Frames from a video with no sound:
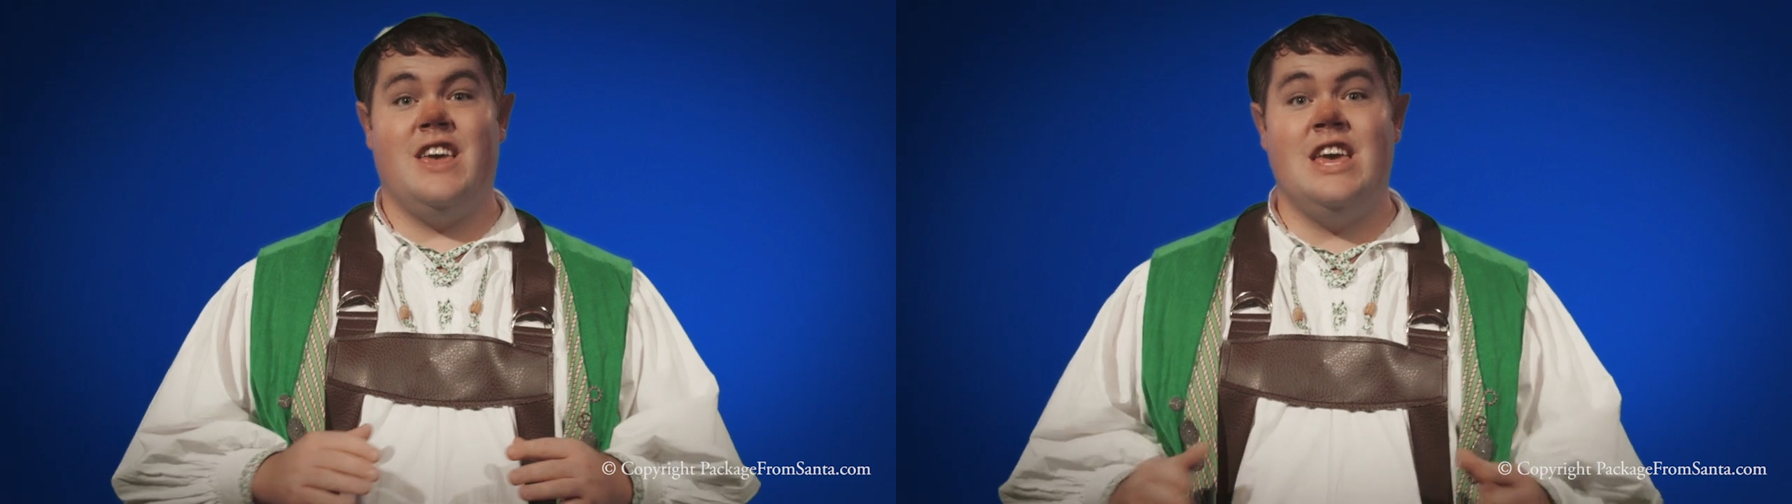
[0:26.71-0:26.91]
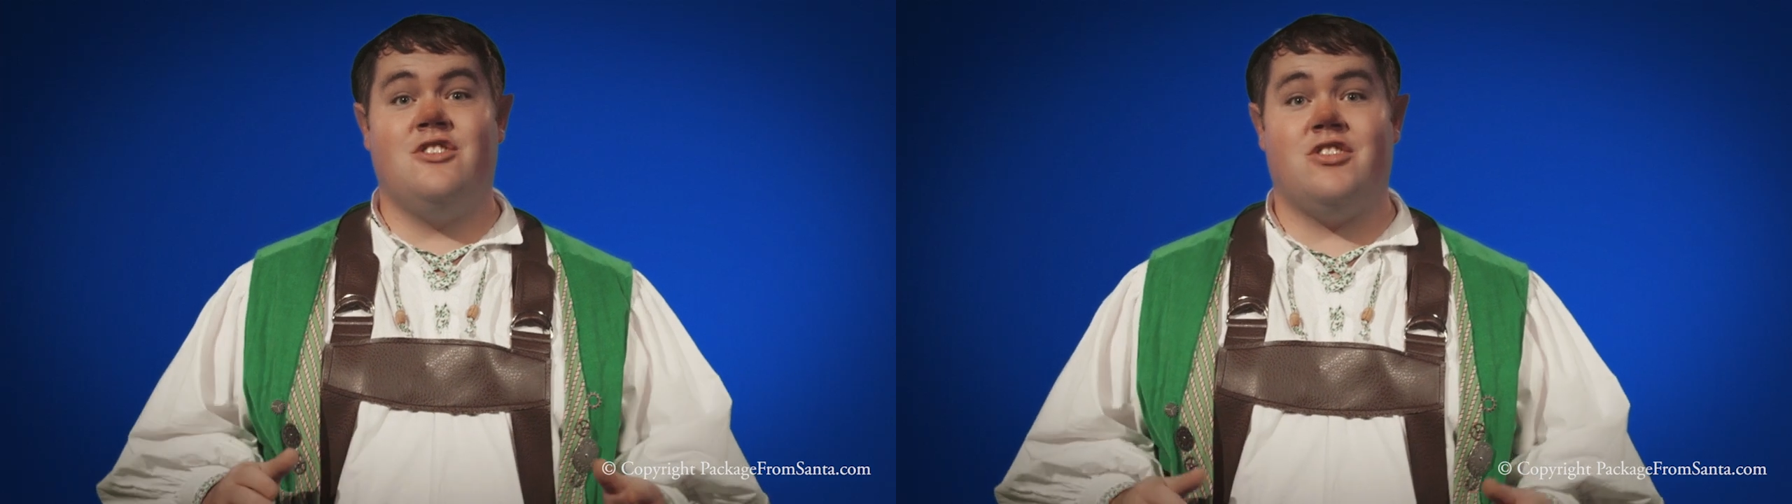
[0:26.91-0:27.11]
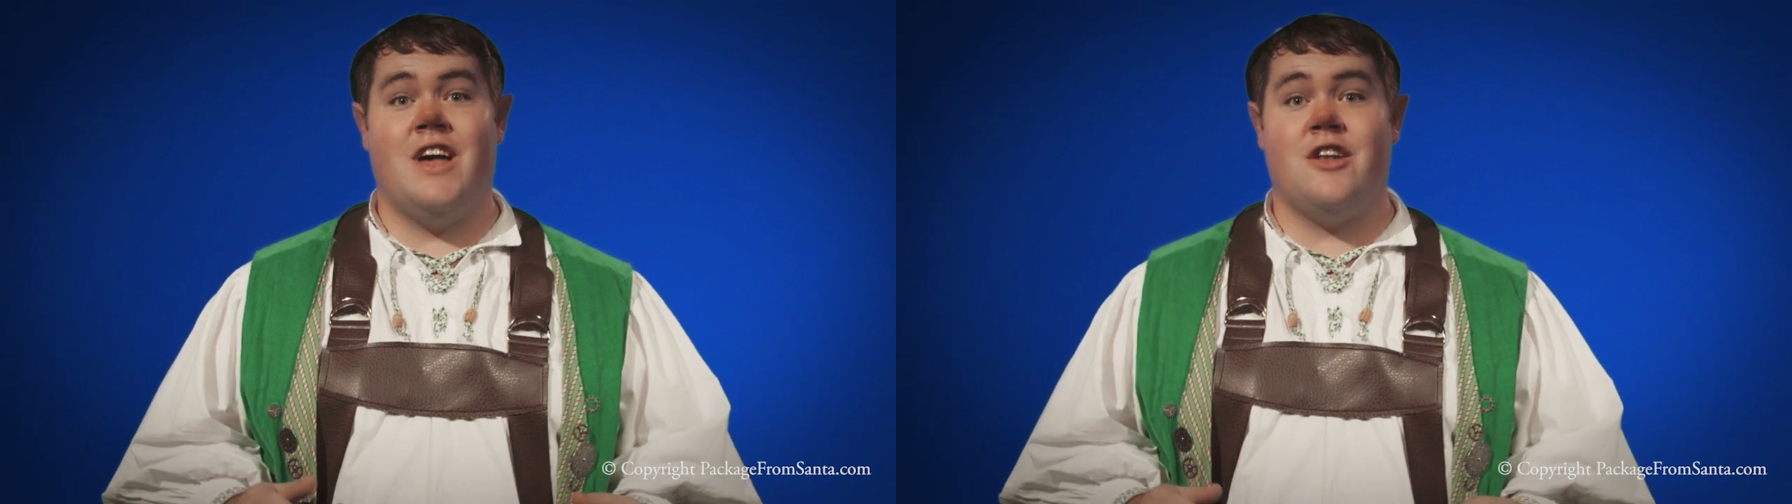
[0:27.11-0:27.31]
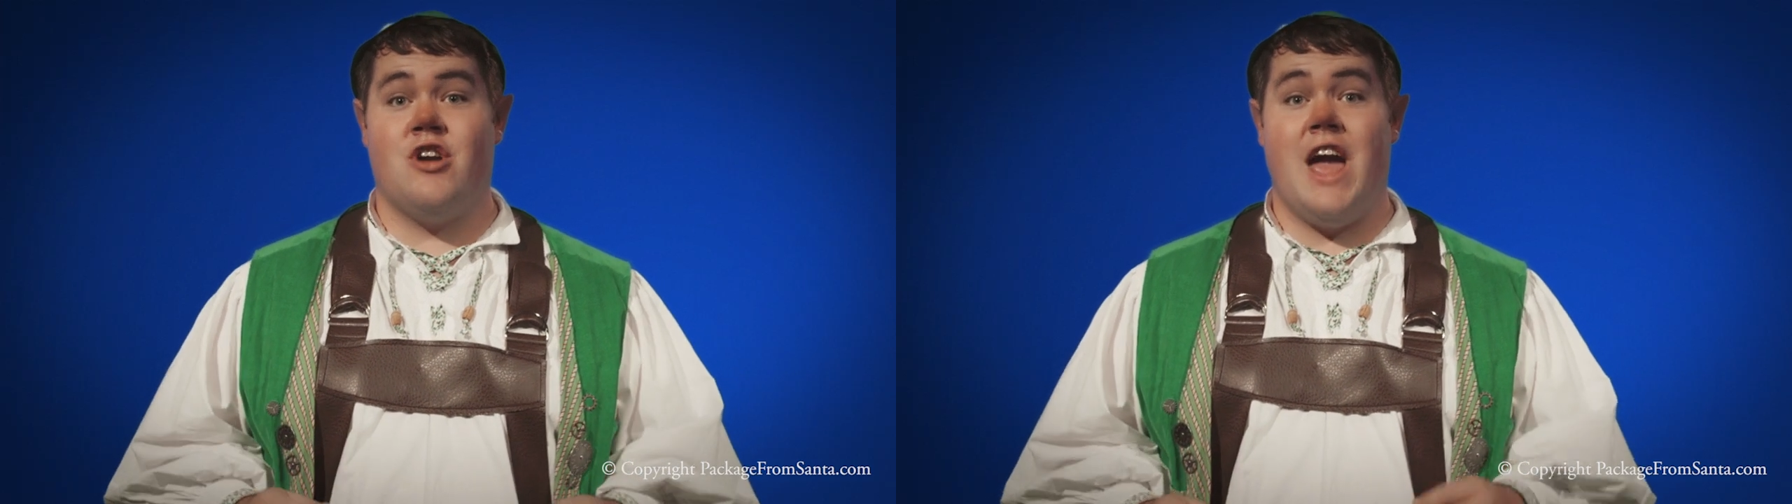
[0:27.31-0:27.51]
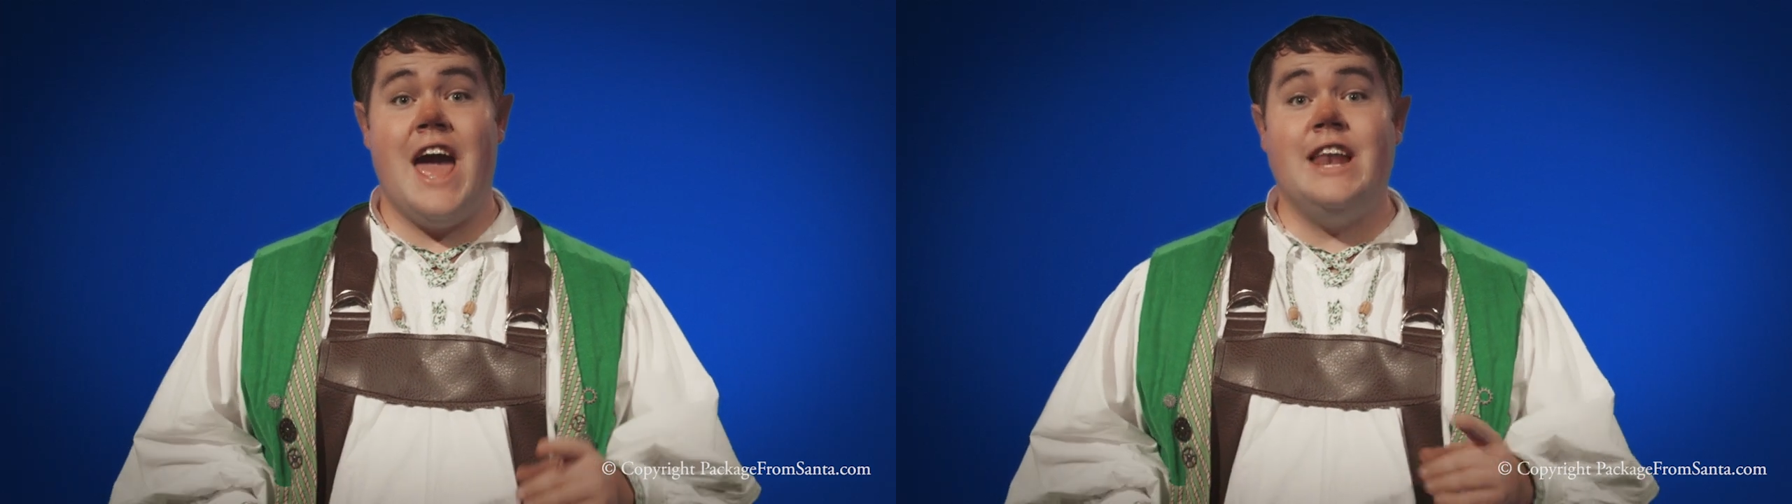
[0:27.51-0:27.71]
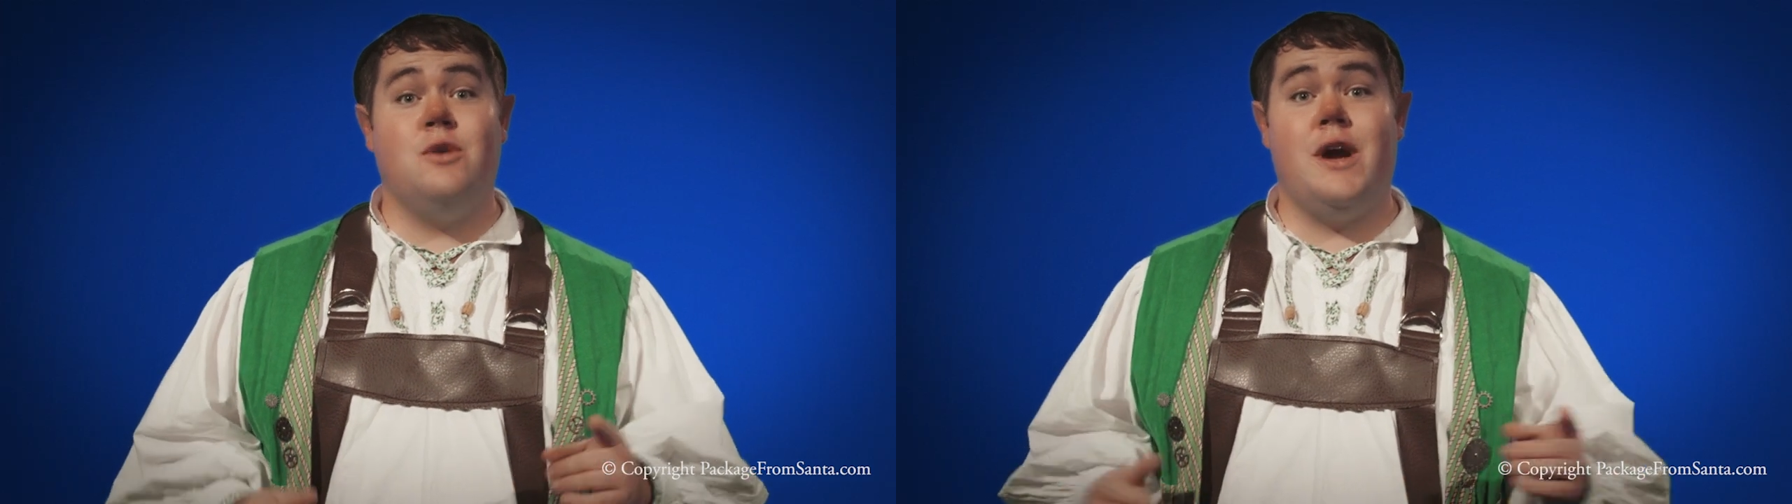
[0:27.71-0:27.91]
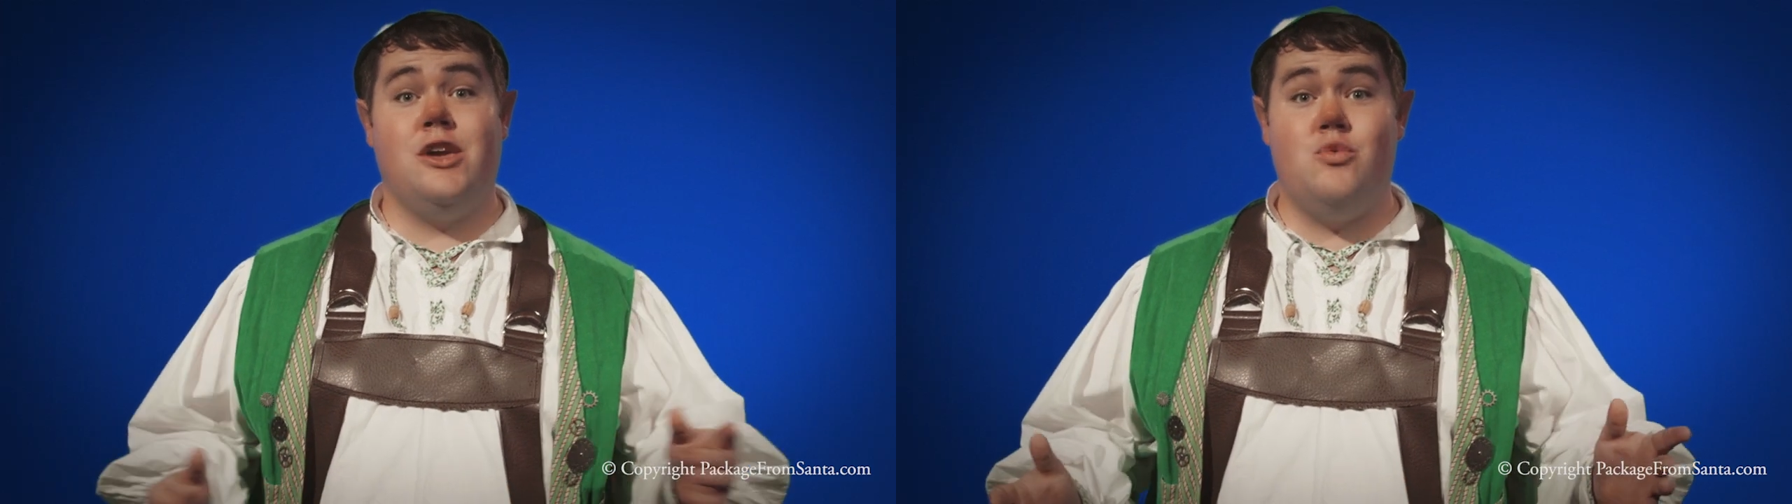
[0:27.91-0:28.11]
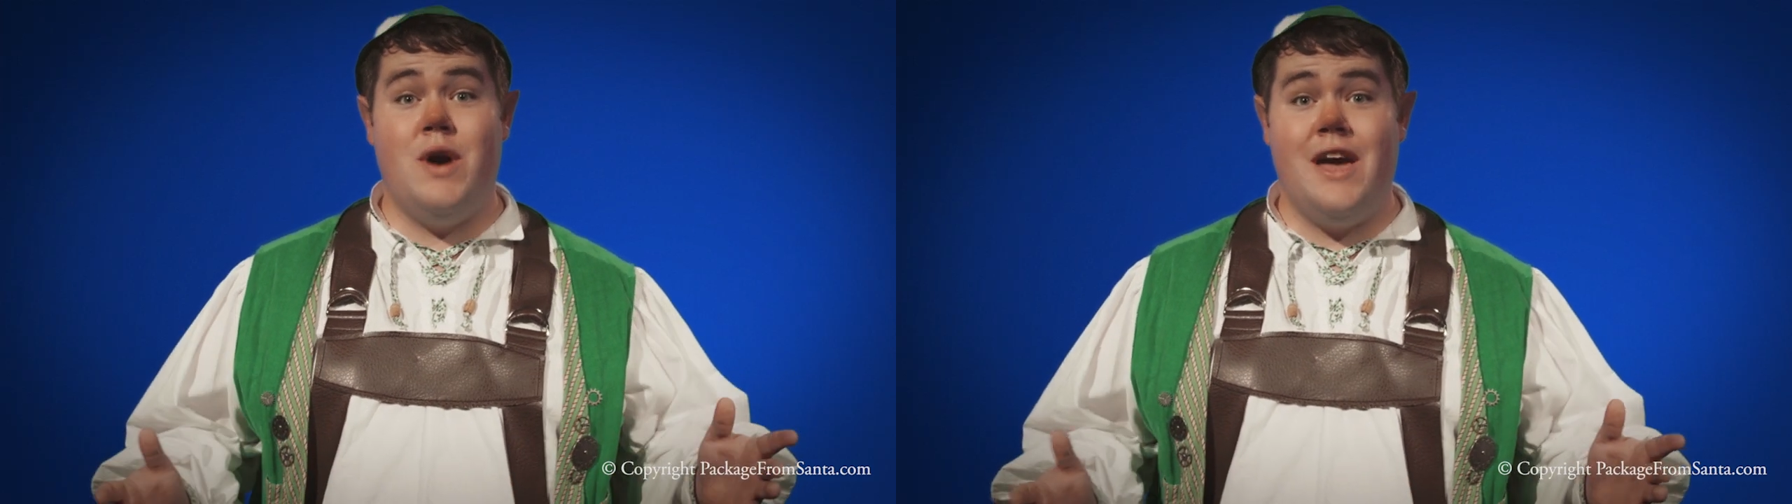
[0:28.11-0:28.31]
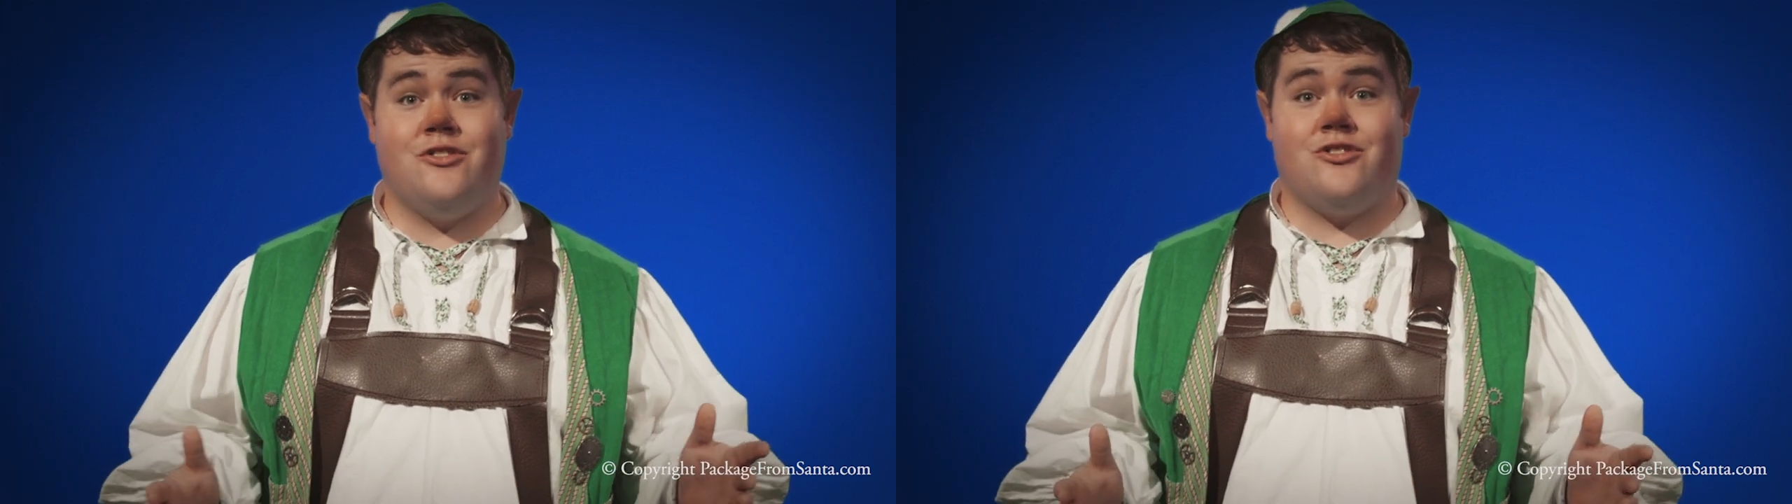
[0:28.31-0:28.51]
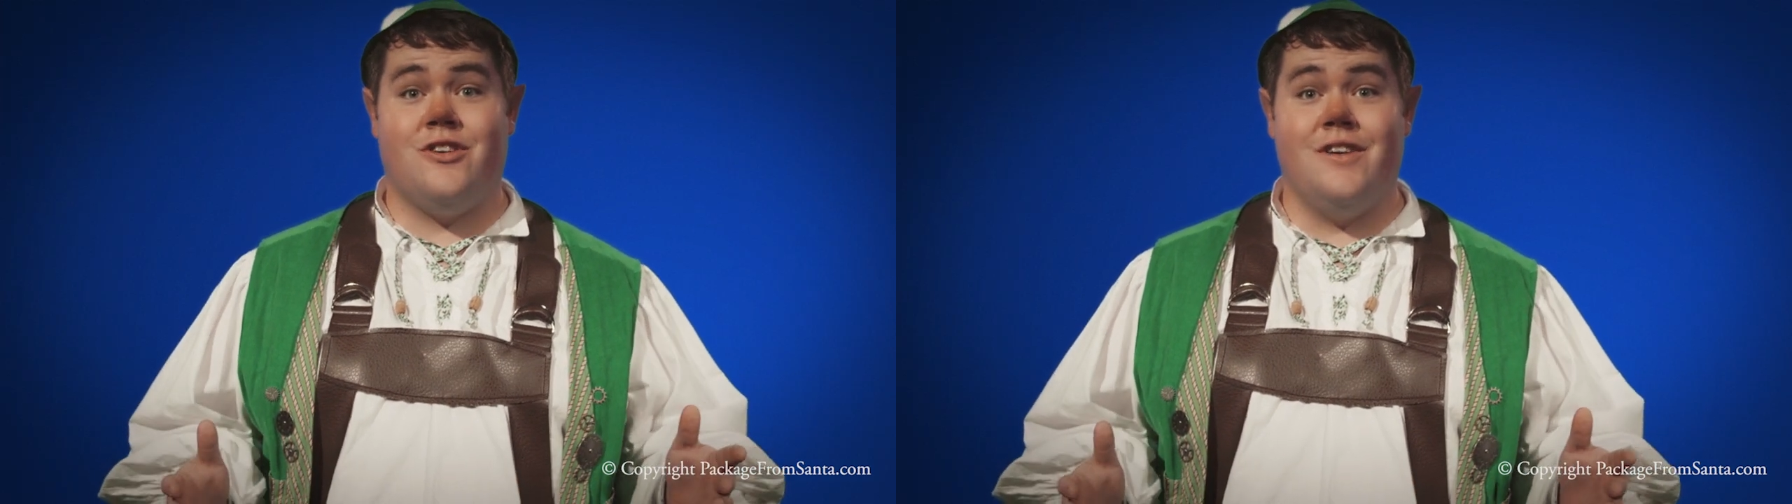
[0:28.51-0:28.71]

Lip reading: each letter any way you wish.